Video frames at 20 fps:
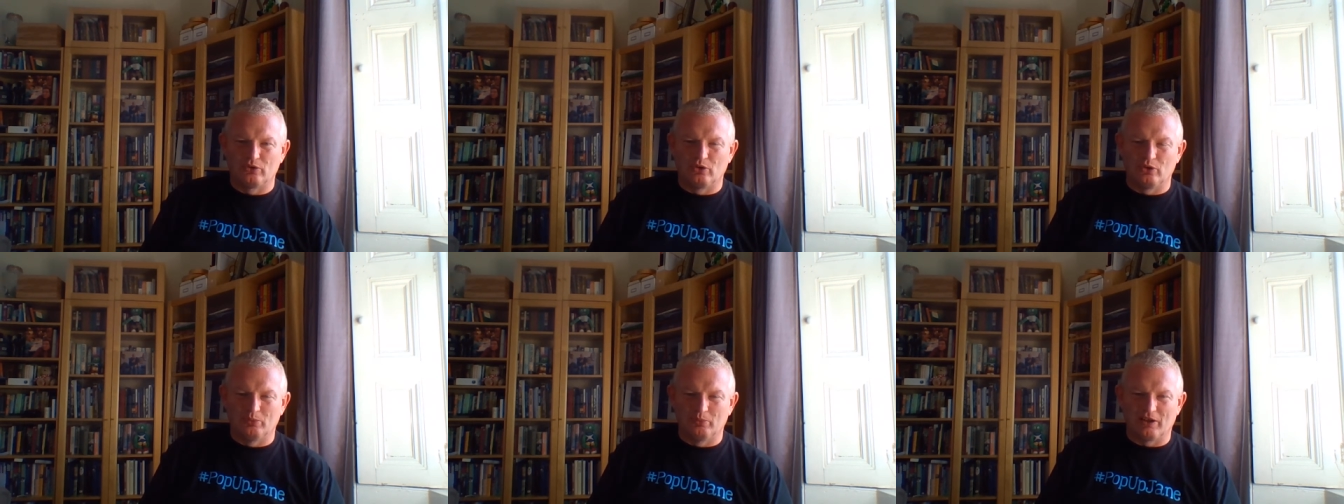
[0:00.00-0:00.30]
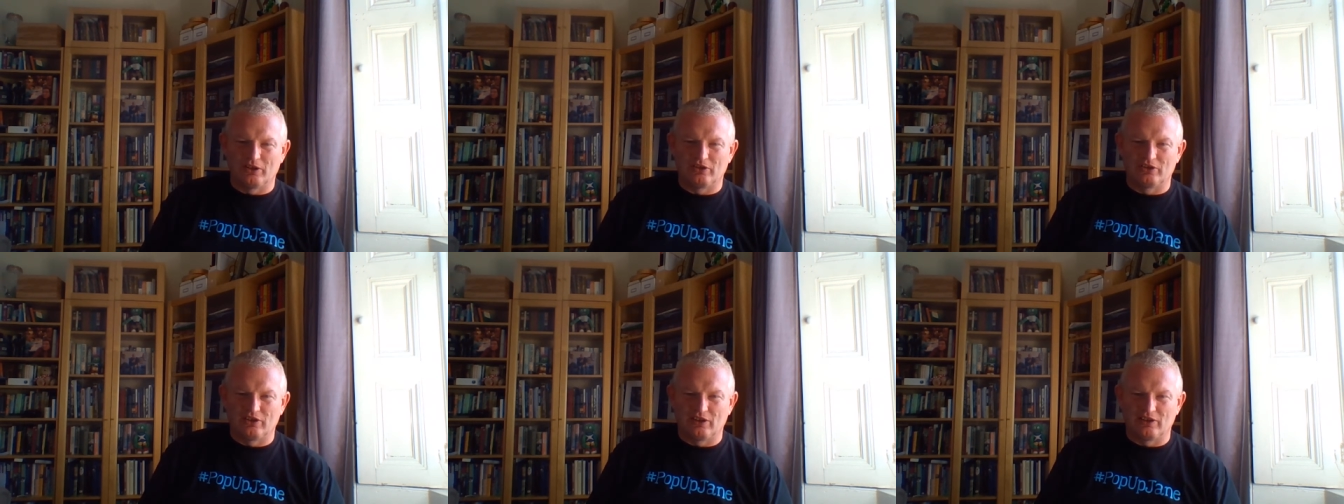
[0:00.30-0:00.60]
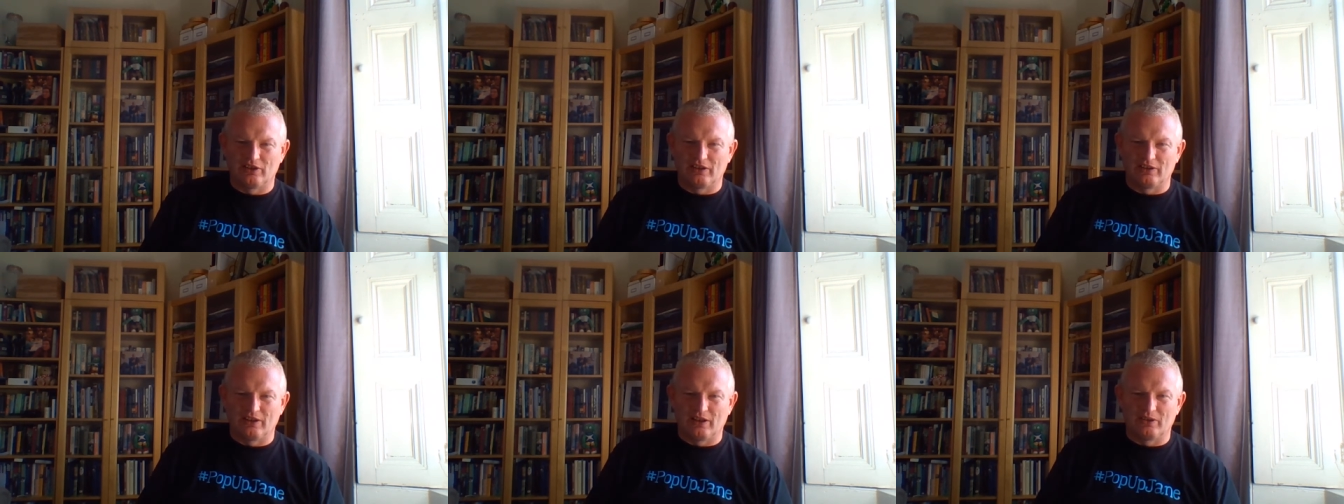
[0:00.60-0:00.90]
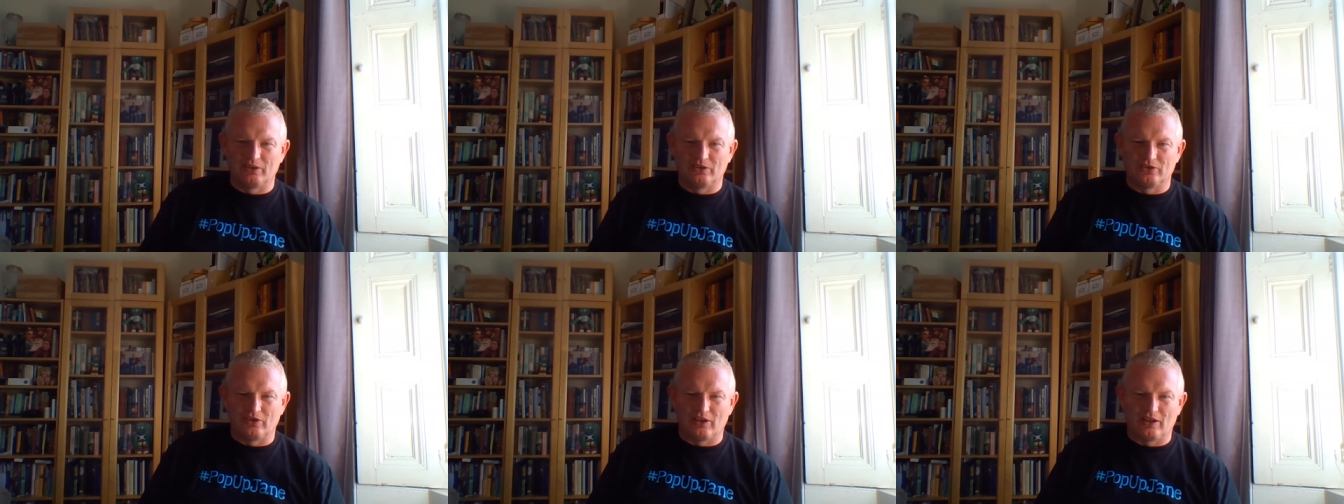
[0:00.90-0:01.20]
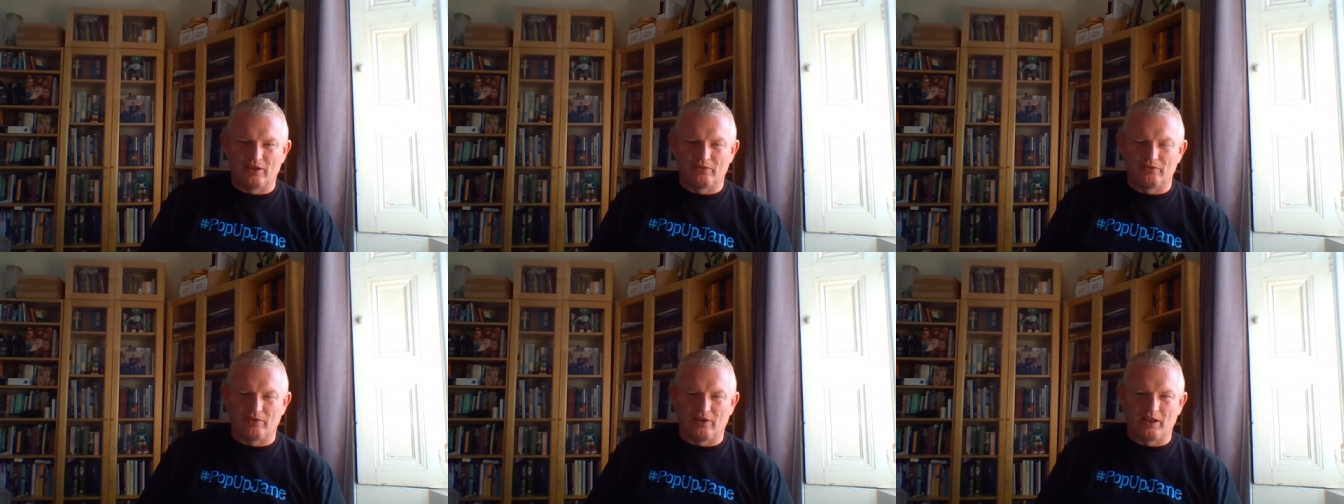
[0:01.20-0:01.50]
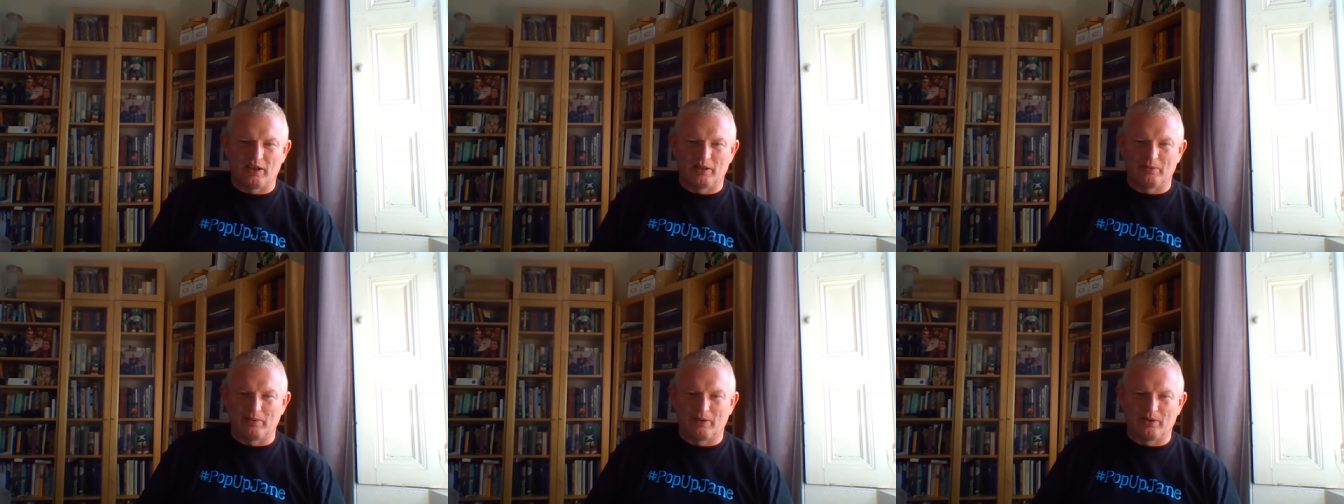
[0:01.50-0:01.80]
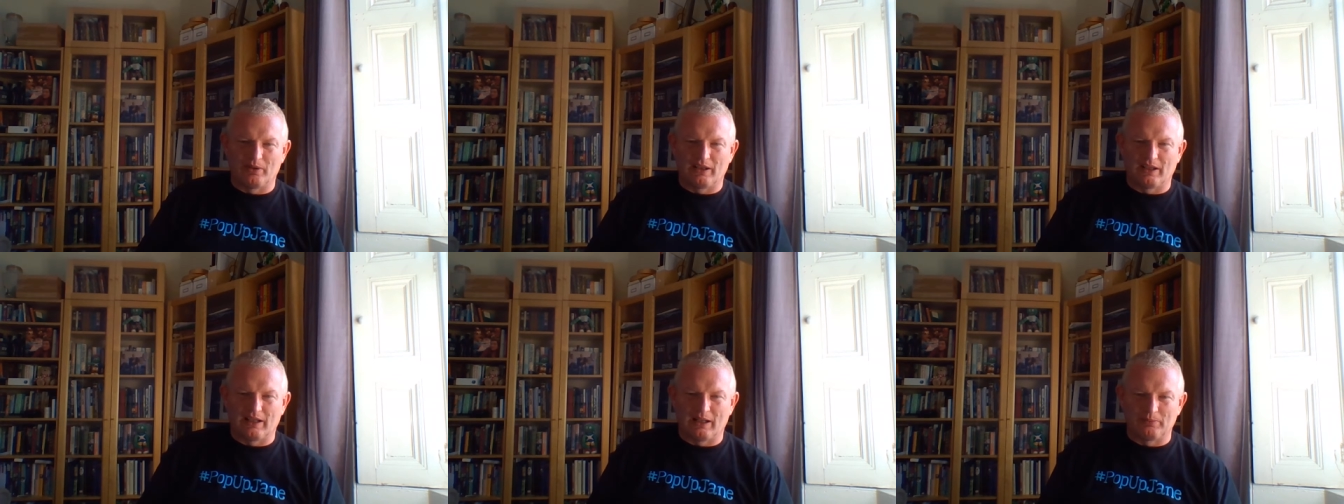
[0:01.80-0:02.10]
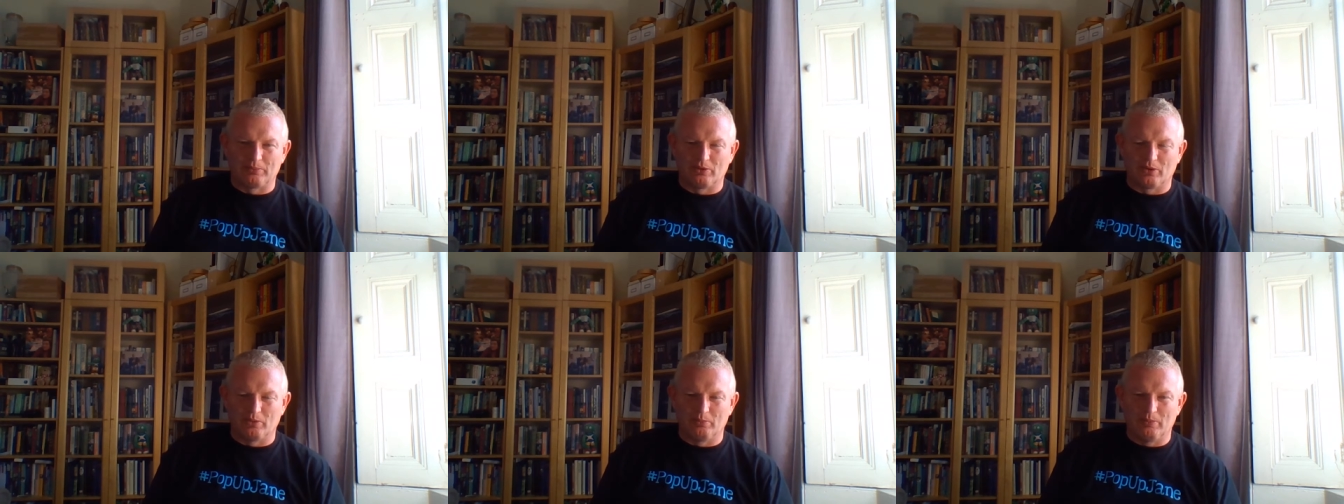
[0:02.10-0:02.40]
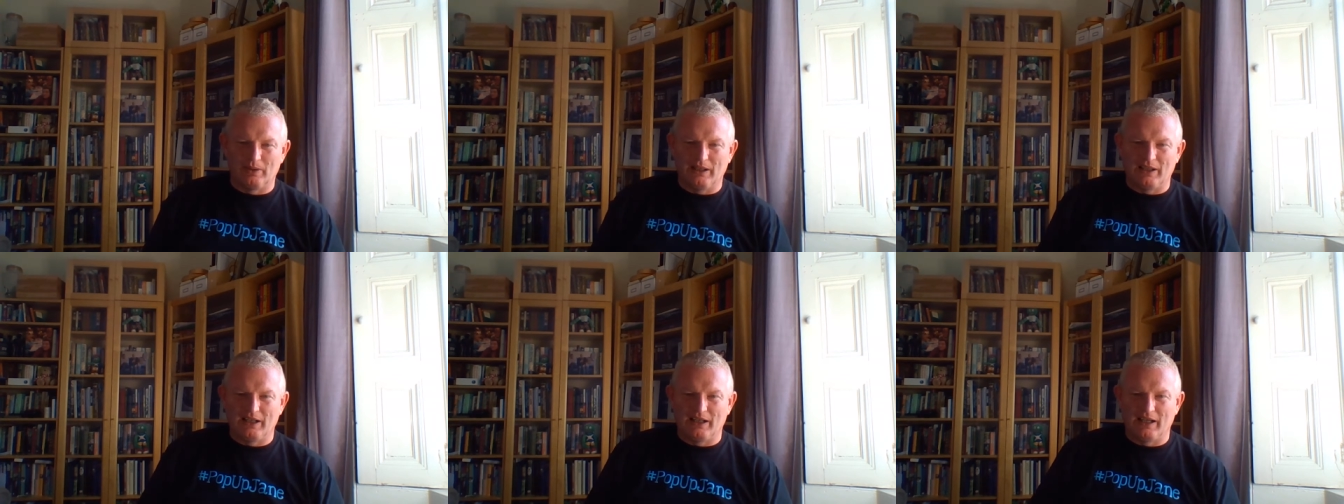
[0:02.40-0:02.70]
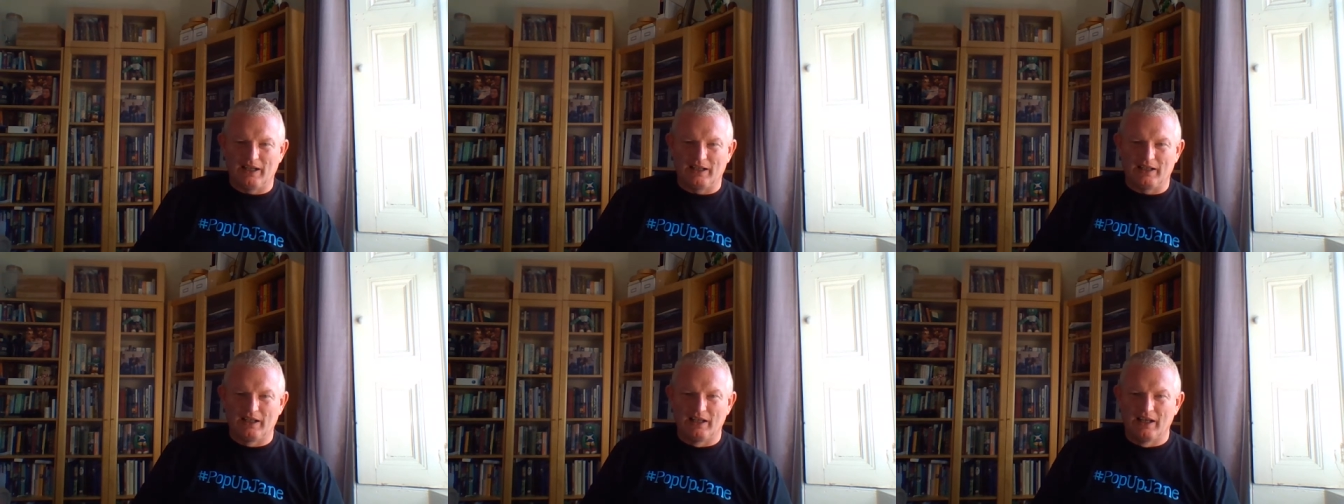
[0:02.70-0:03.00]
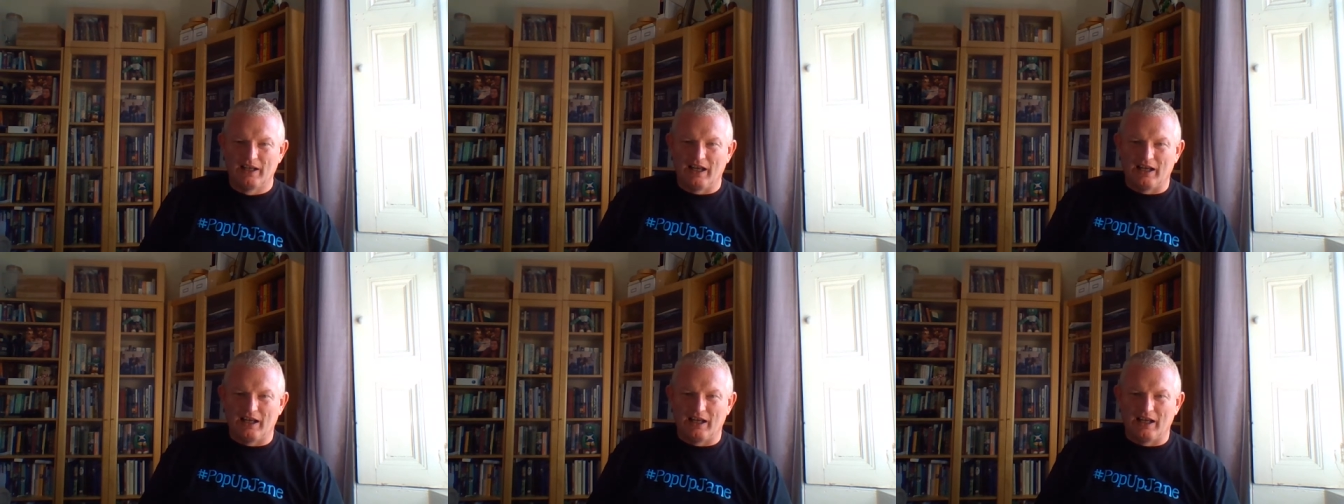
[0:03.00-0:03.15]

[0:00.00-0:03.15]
2 minutes sitting down instead of running about like an absolute maniac.